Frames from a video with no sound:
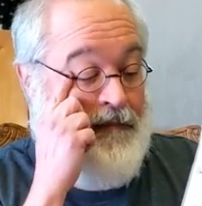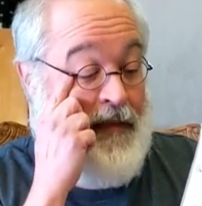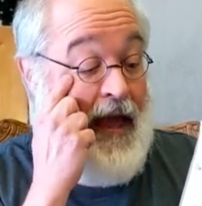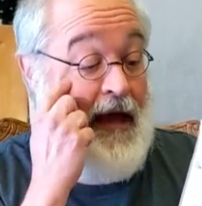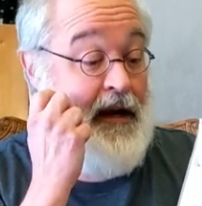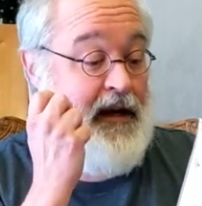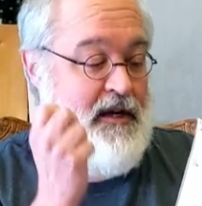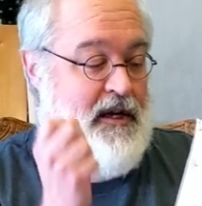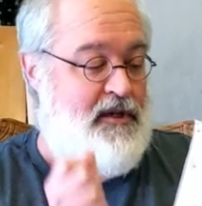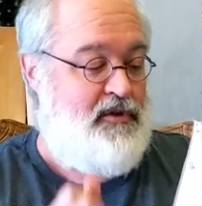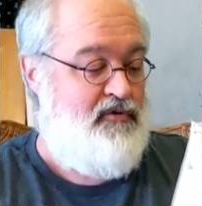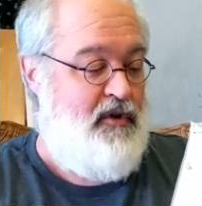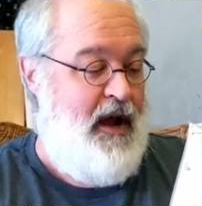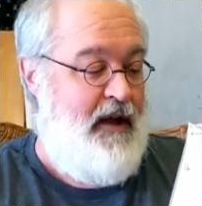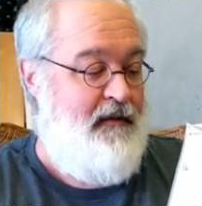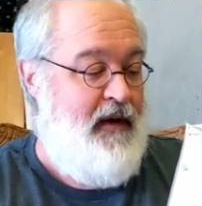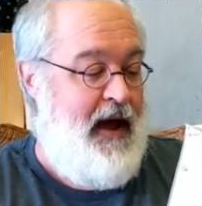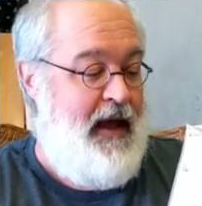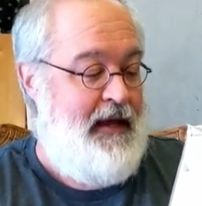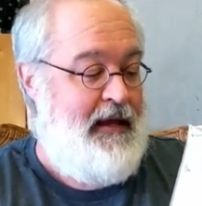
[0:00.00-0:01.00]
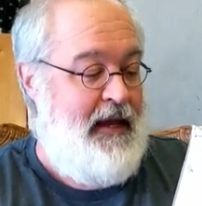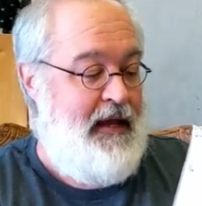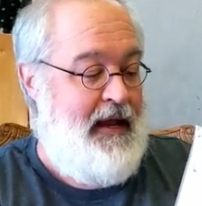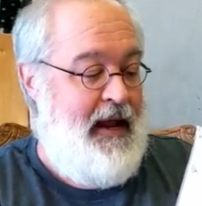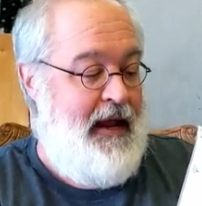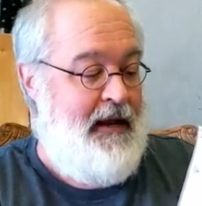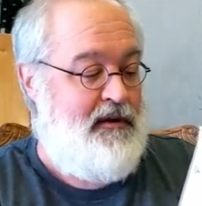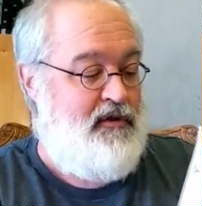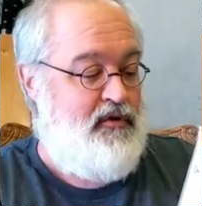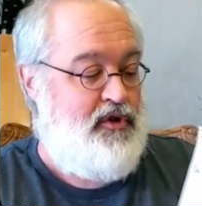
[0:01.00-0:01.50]
I can
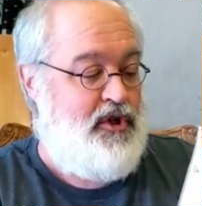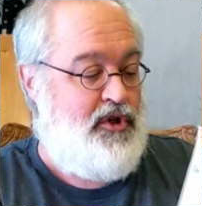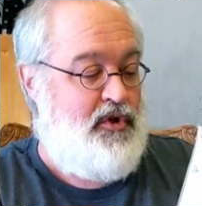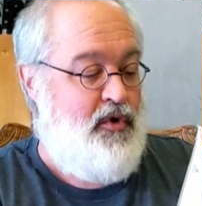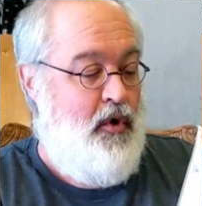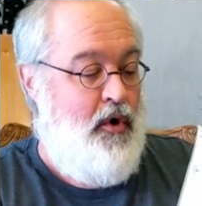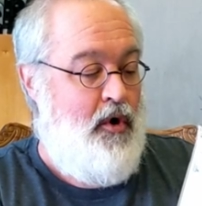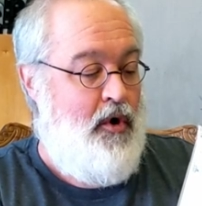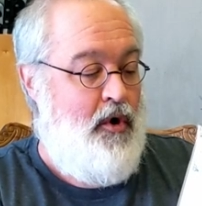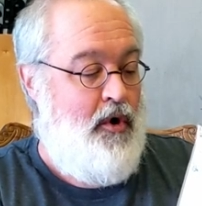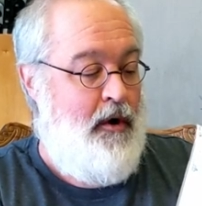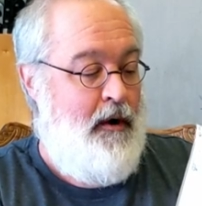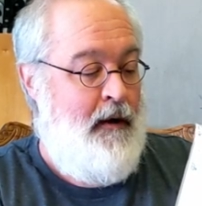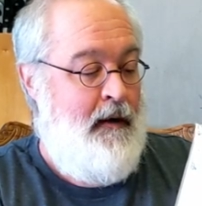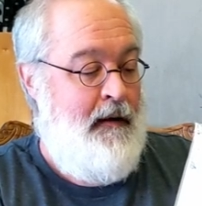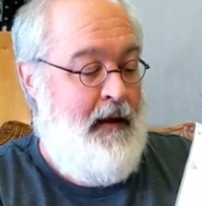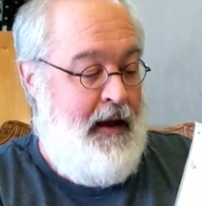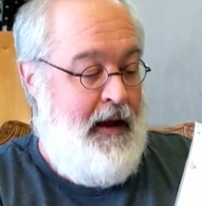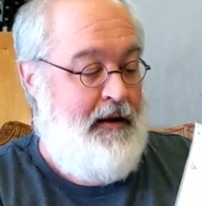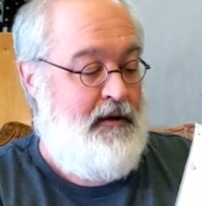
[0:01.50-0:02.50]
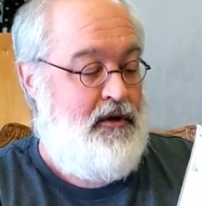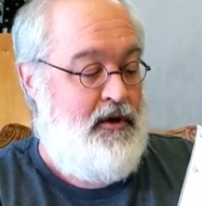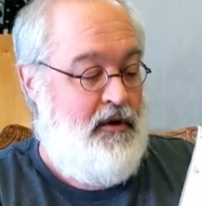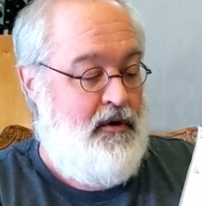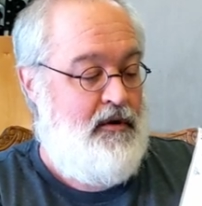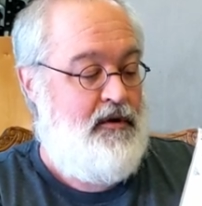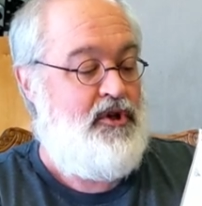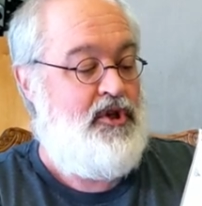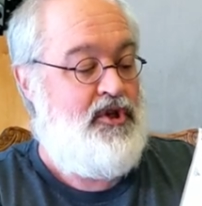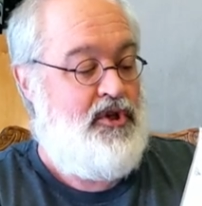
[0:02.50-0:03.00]
enter, store,
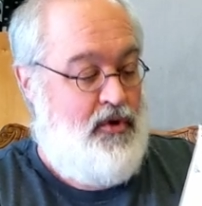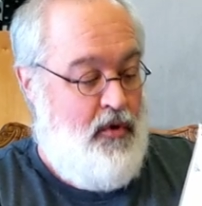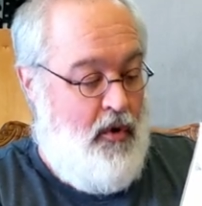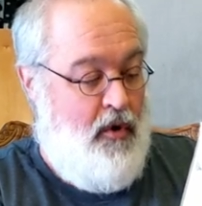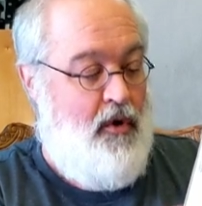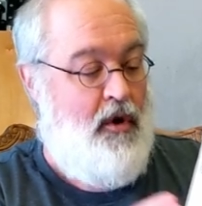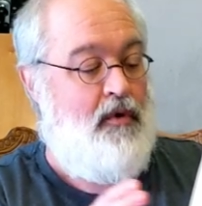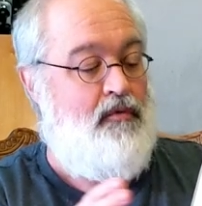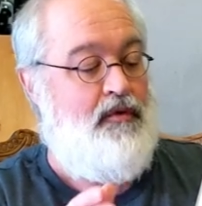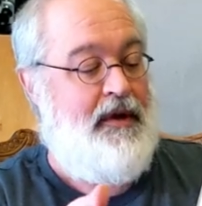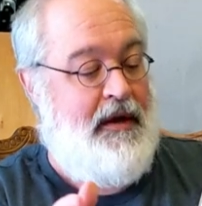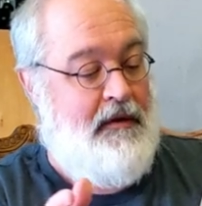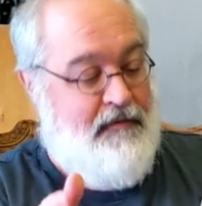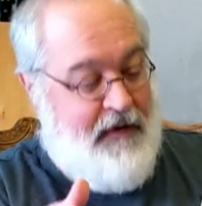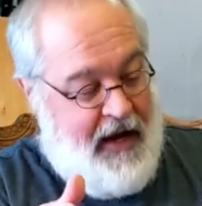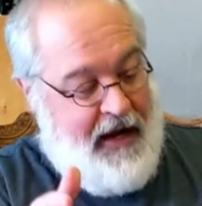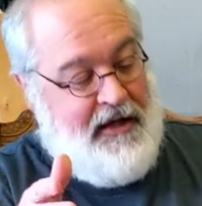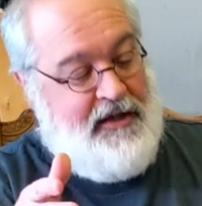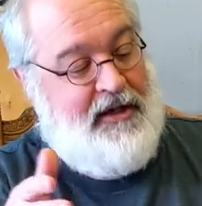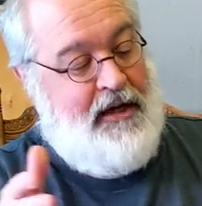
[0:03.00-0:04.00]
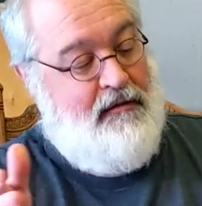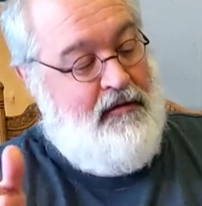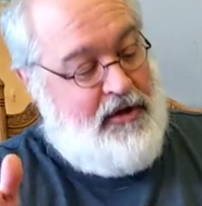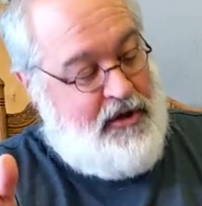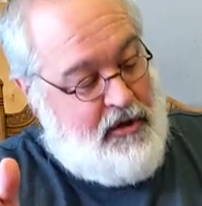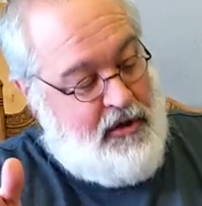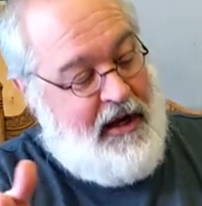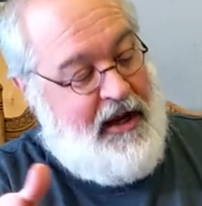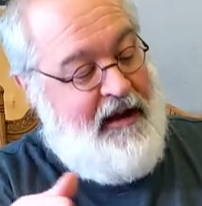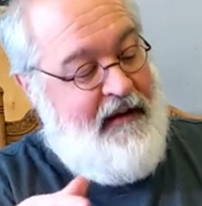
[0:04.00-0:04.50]
rearrange, and
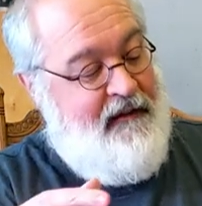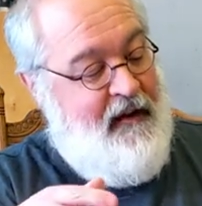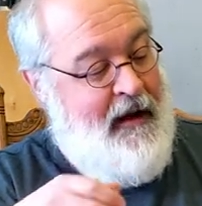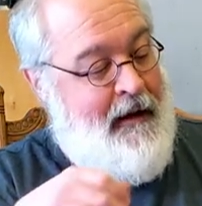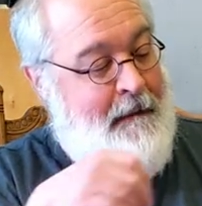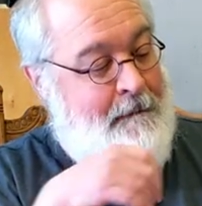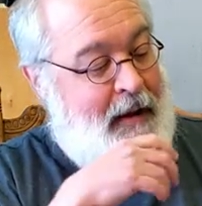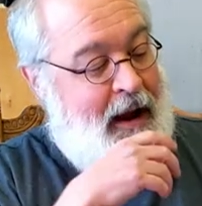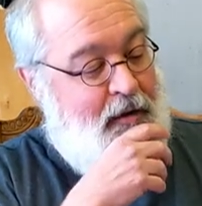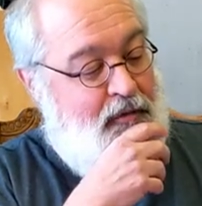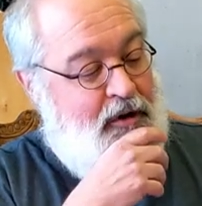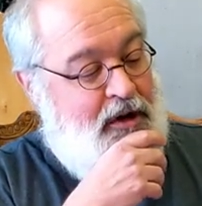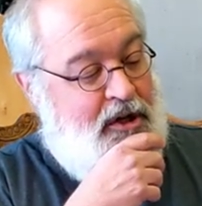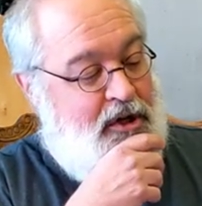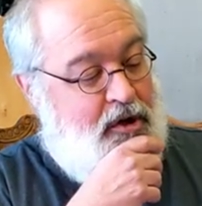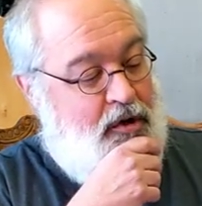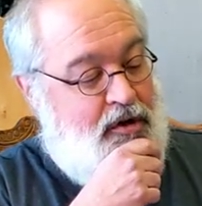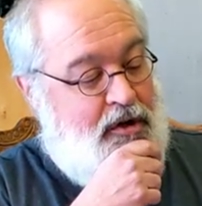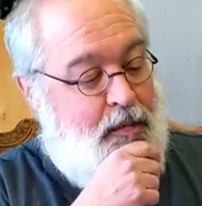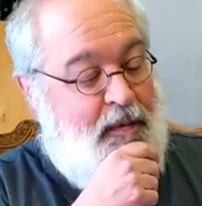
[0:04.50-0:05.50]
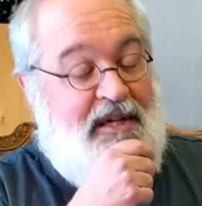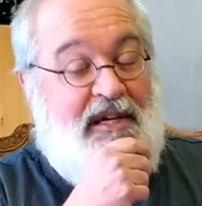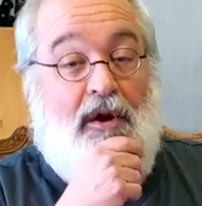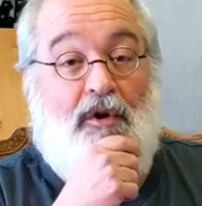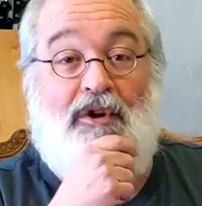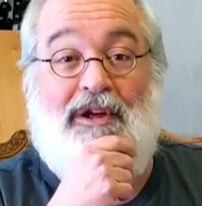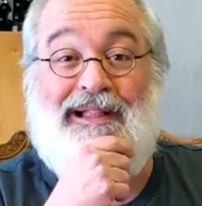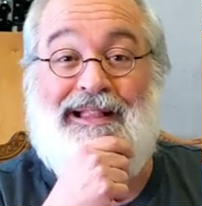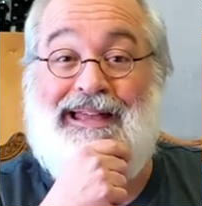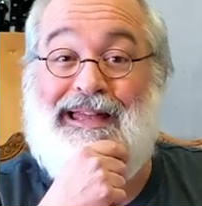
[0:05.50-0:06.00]
retrieve my research
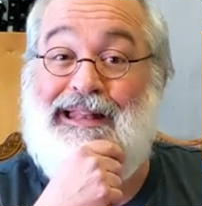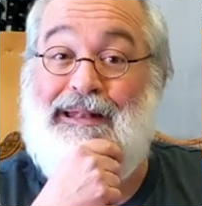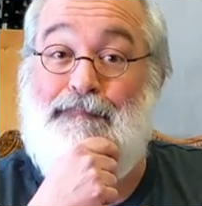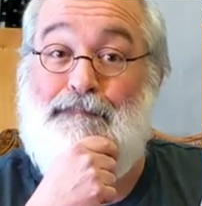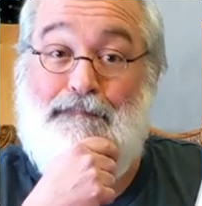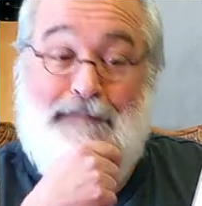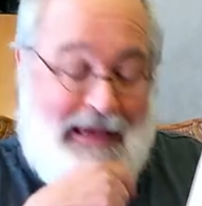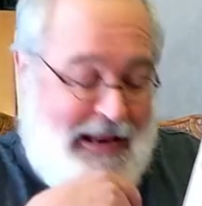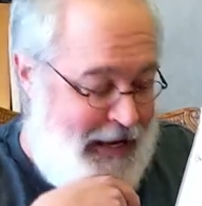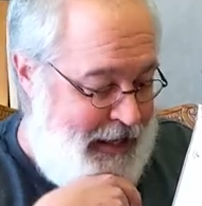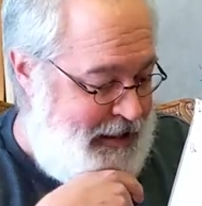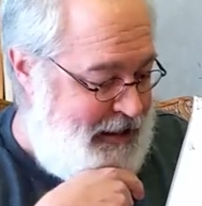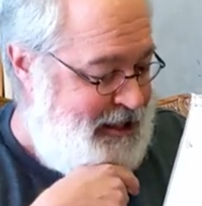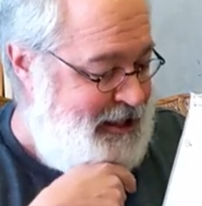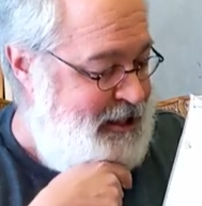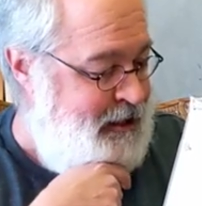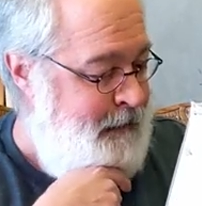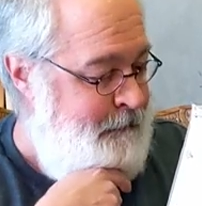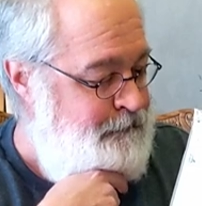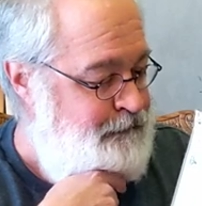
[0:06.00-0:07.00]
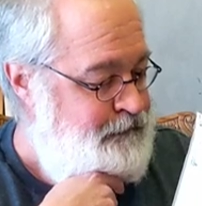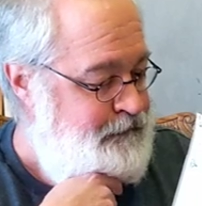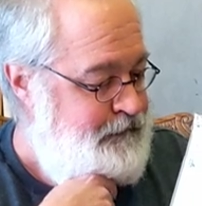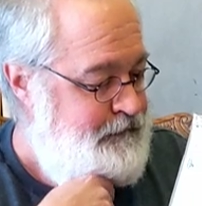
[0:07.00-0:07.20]
material in minutes.